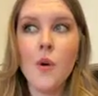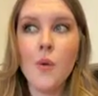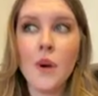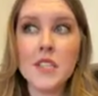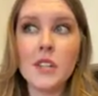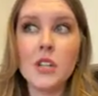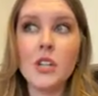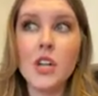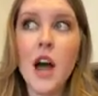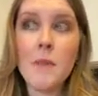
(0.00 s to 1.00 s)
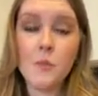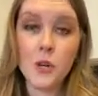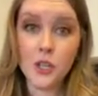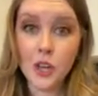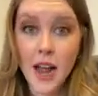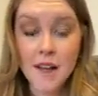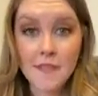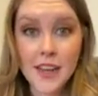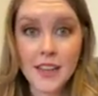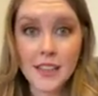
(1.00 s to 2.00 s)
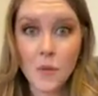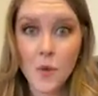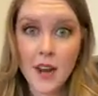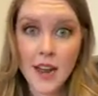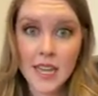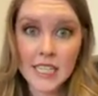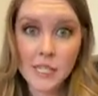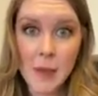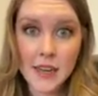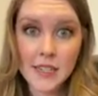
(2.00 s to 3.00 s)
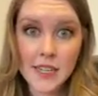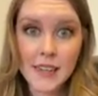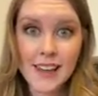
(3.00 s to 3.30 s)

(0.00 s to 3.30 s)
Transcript: was a lot more graphic than what I expected.